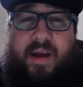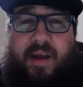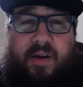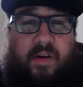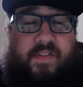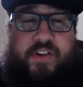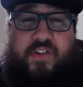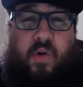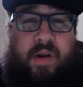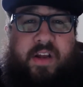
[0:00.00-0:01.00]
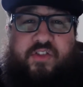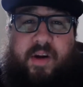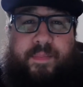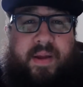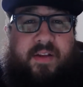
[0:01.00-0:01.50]
you know, if you're just going in,
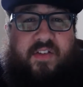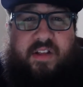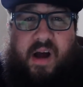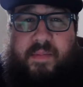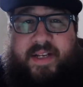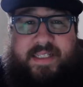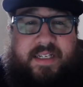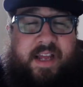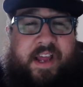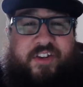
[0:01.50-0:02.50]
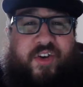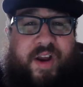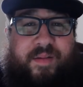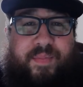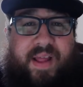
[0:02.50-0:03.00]
jumping into lobbies and trying
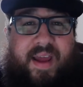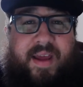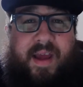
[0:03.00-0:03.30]
to play.